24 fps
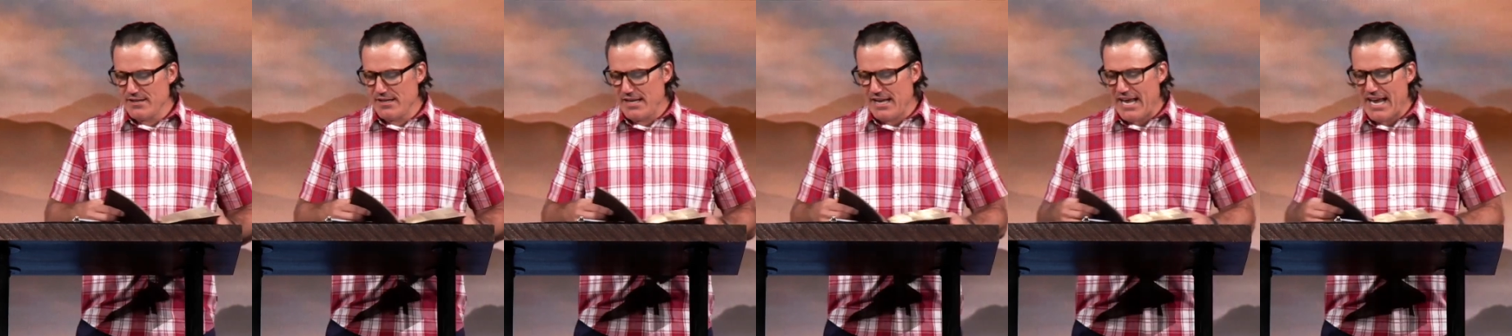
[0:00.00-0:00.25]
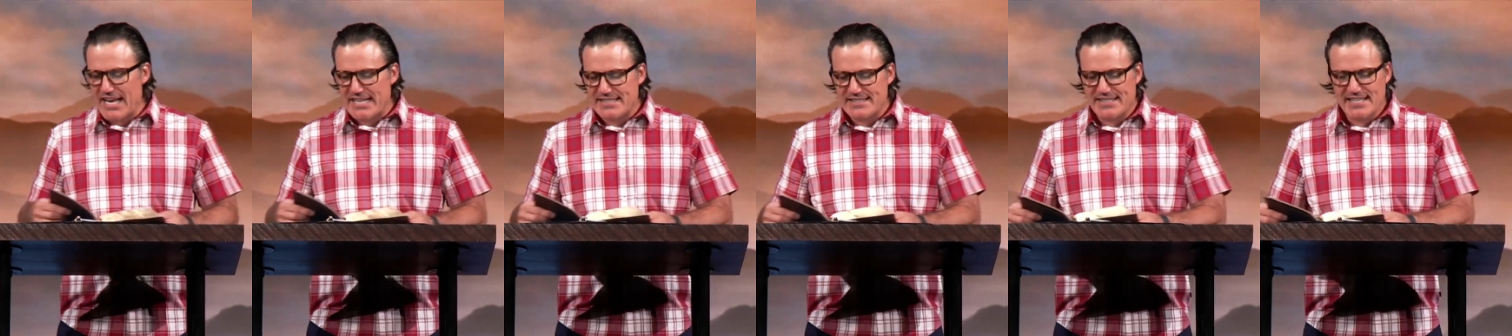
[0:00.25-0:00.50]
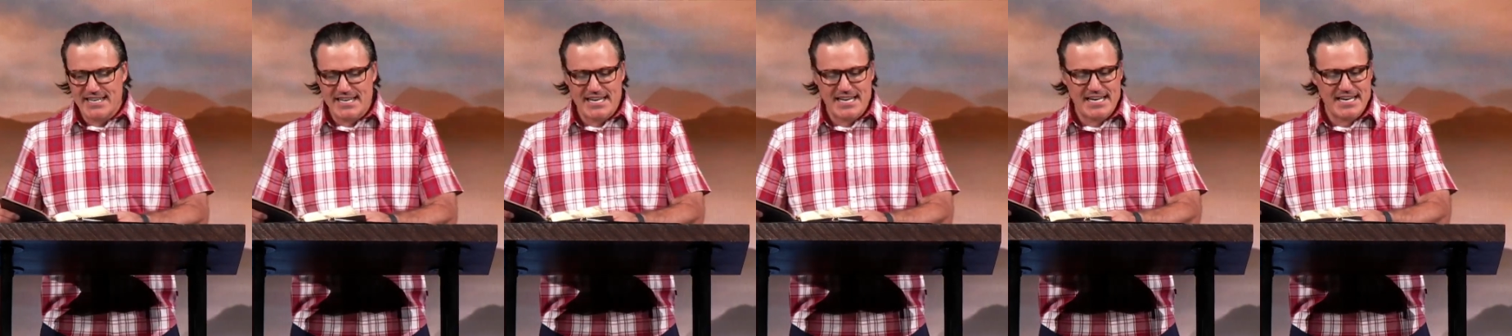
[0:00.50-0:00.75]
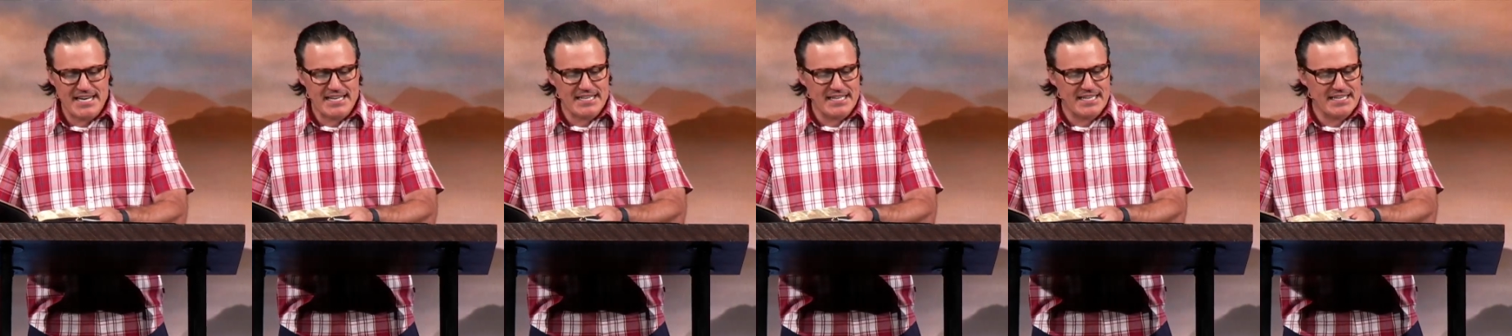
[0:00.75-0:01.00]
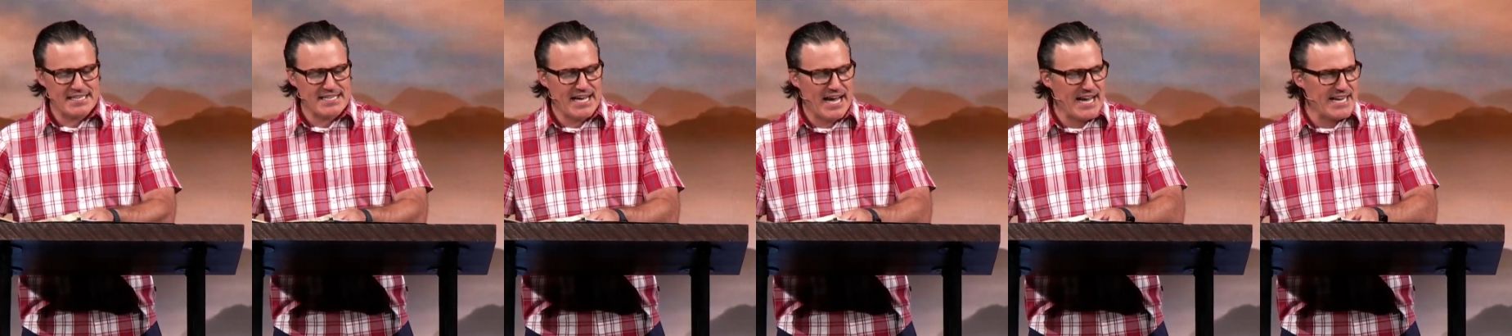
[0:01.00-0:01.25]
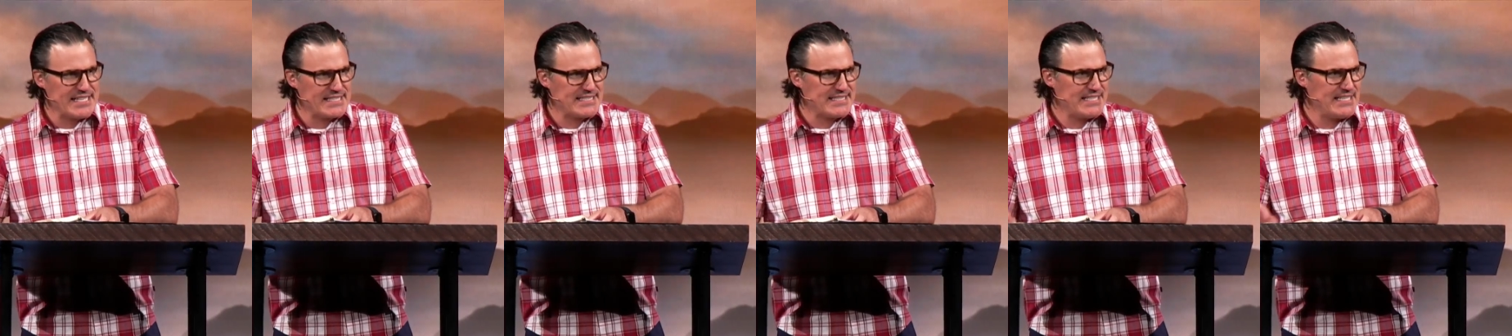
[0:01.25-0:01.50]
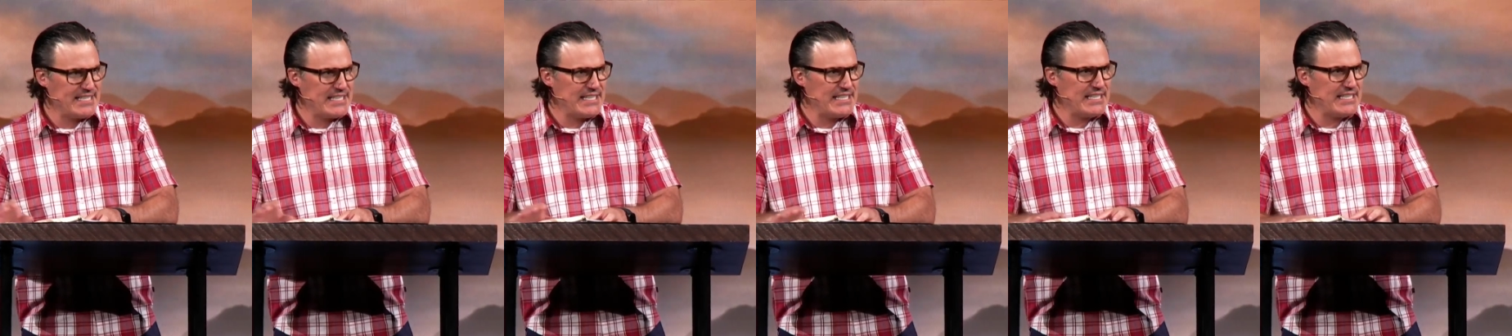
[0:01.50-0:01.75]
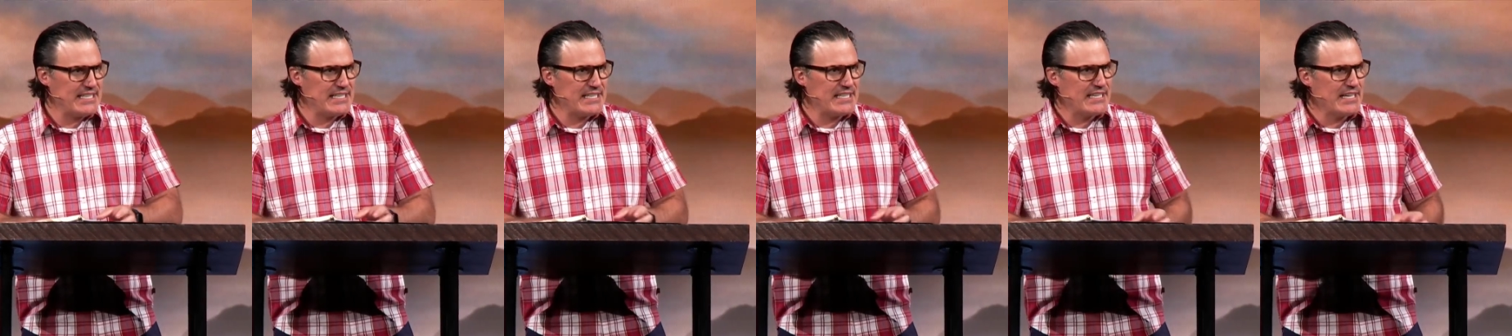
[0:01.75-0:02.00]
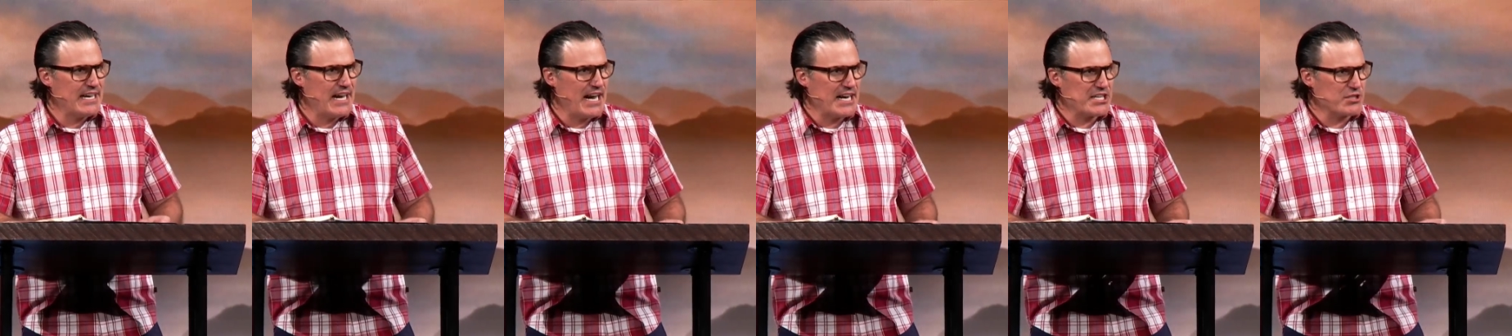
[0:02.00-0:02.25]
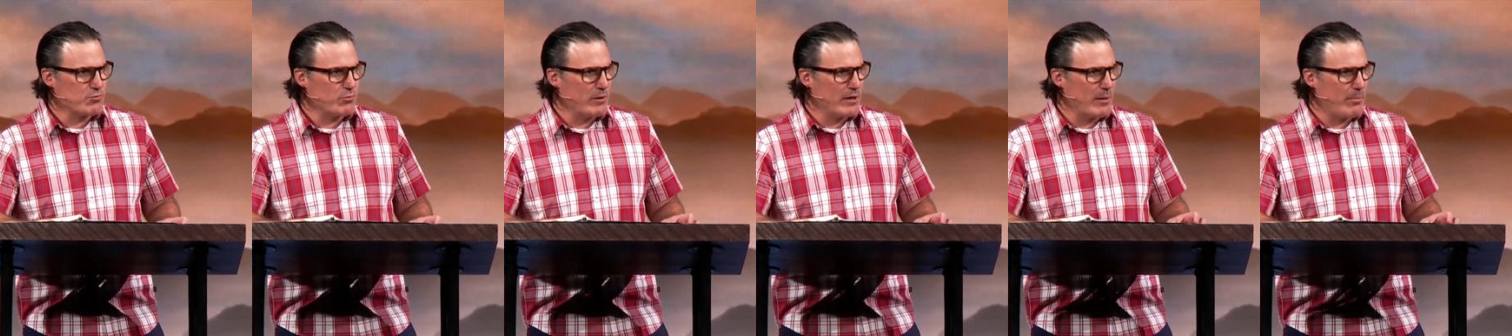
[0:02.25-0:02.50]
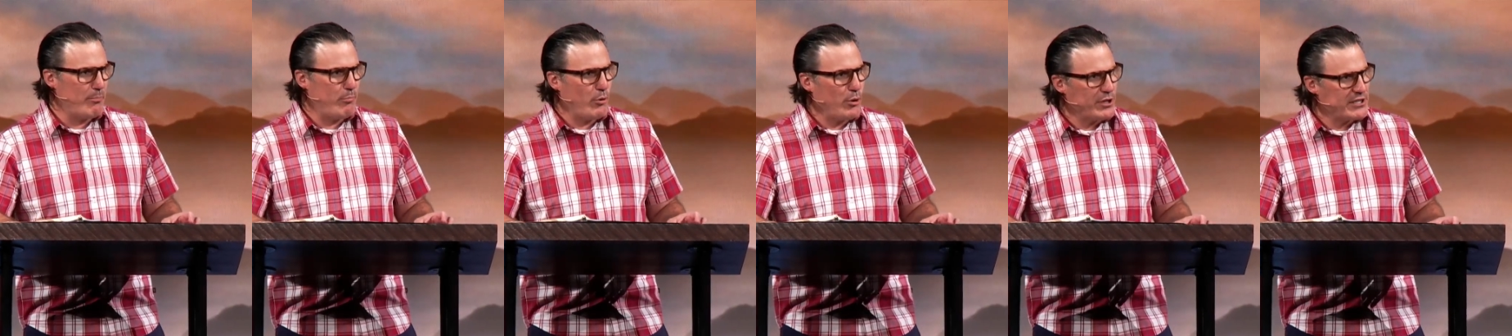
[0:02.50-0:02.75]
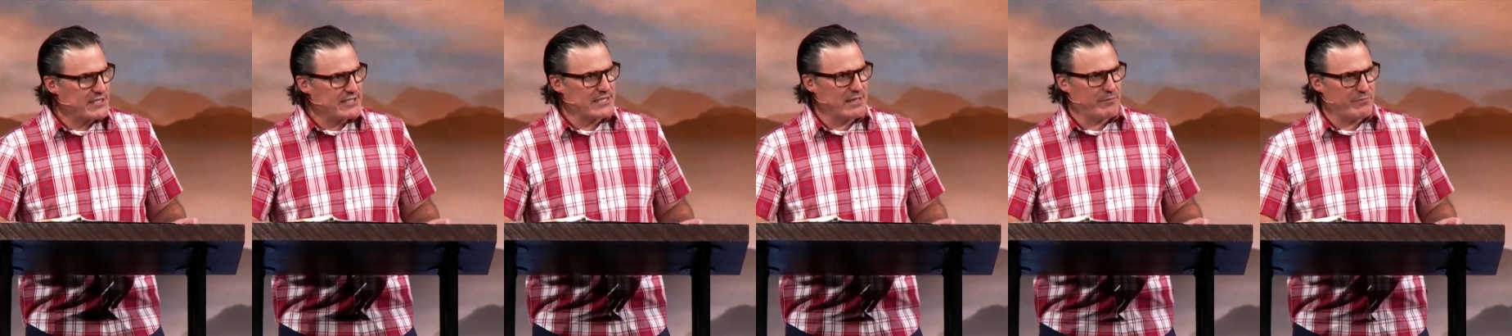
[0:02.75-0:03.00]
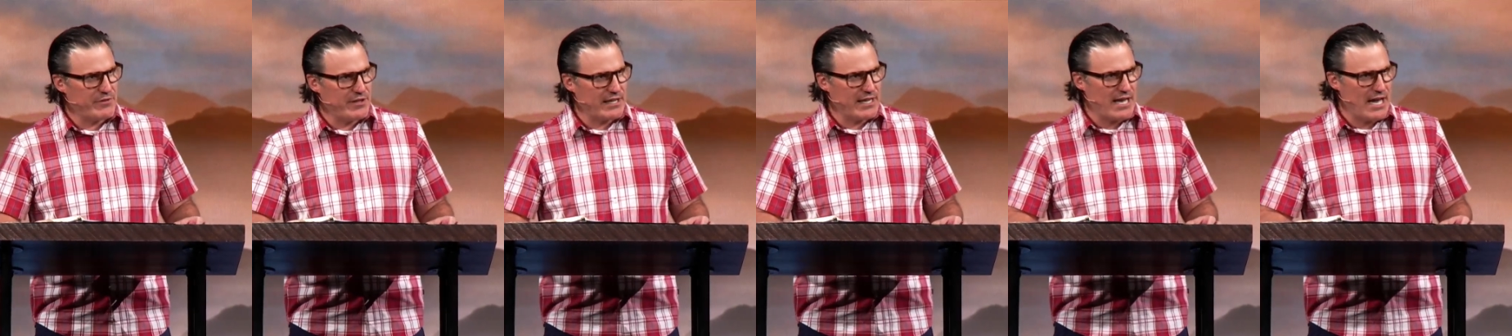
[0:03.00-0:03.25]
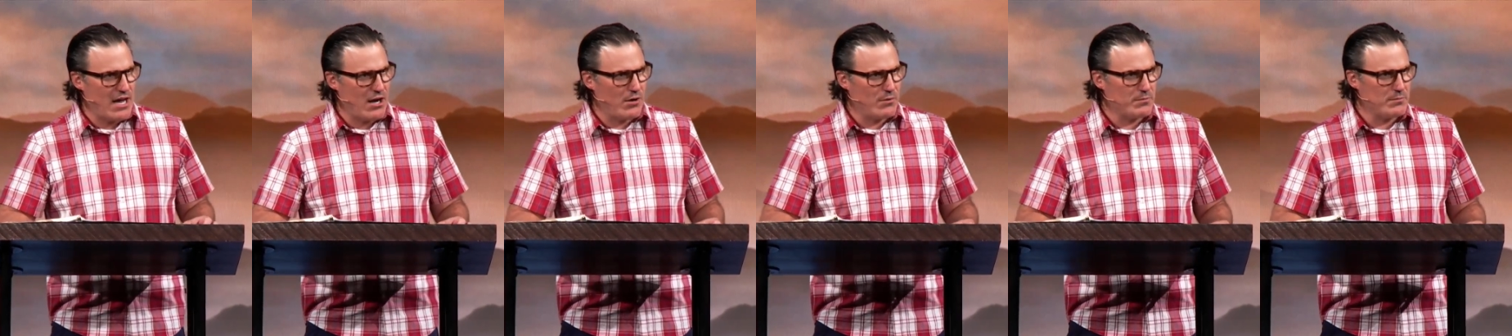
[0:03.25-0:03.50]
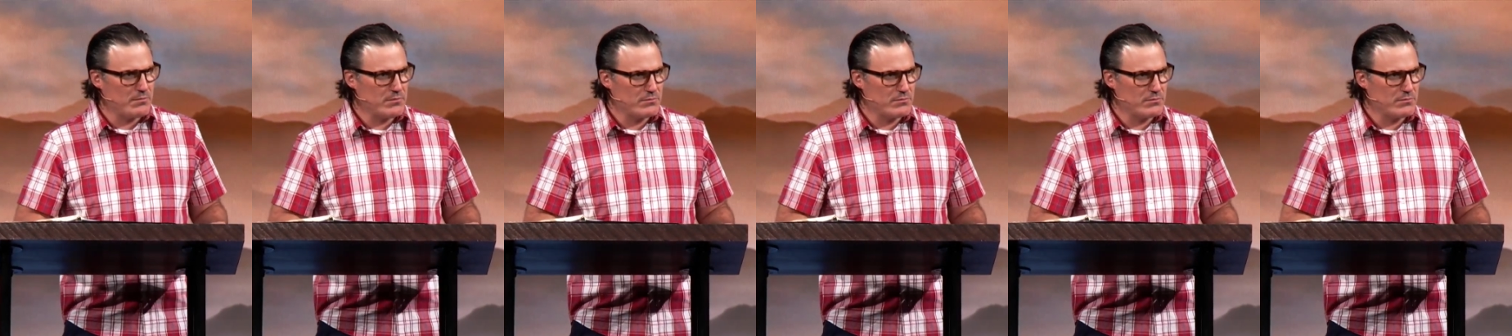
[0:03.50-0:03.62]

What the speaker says: 18 and 19. I just want to point something out.